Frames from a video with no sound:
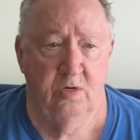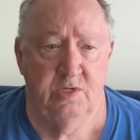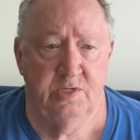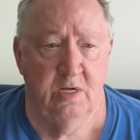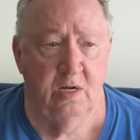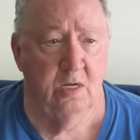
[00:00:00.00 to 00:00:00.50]

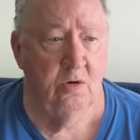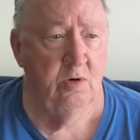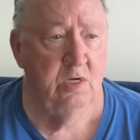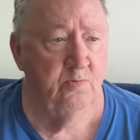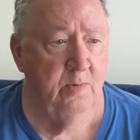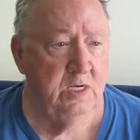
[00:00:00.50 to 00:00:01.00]
Stella
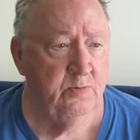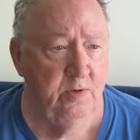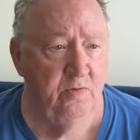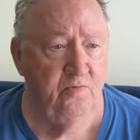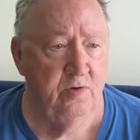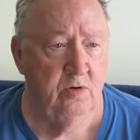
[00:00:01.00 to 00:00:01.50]
always makes me
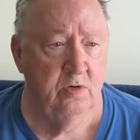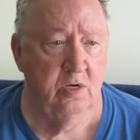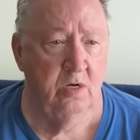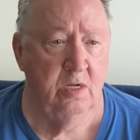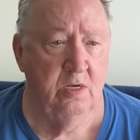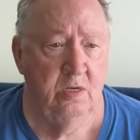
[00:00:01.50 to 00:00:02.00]
feel
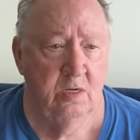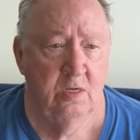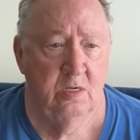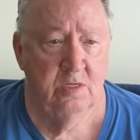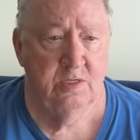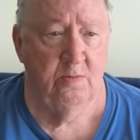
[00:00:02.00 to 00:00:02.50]
good.
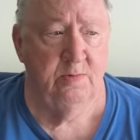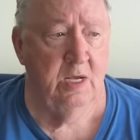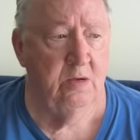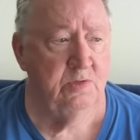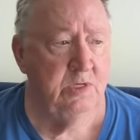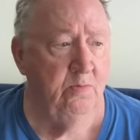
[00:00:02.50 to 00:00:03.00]

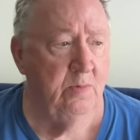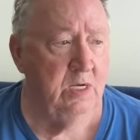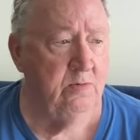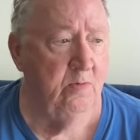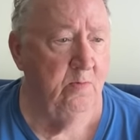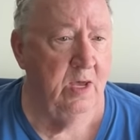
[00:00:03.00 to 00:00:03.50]
Sometimes she
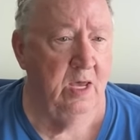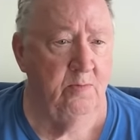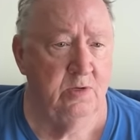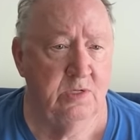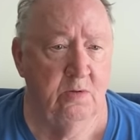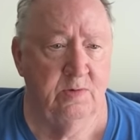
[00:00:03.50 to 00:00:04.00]
makes me mad,
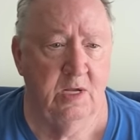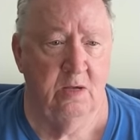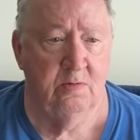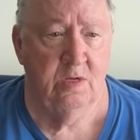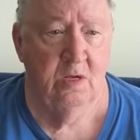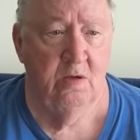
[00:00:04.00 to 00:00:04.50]

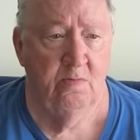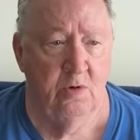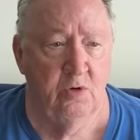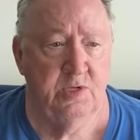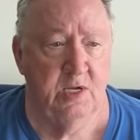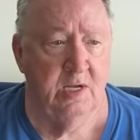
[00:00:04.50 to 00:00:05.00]
but
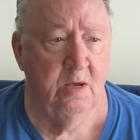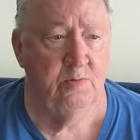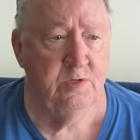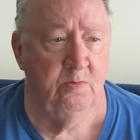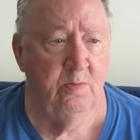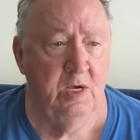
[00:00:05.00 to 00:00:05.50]
most of the time
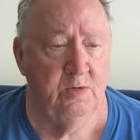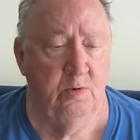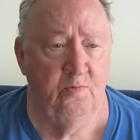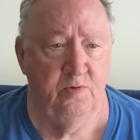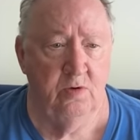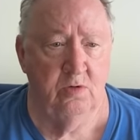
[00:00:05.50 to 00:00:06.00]
she makes me
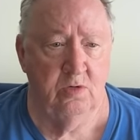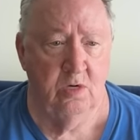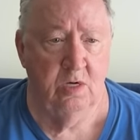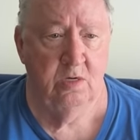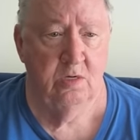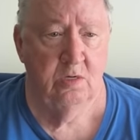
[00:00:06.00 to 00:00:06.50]
feel good.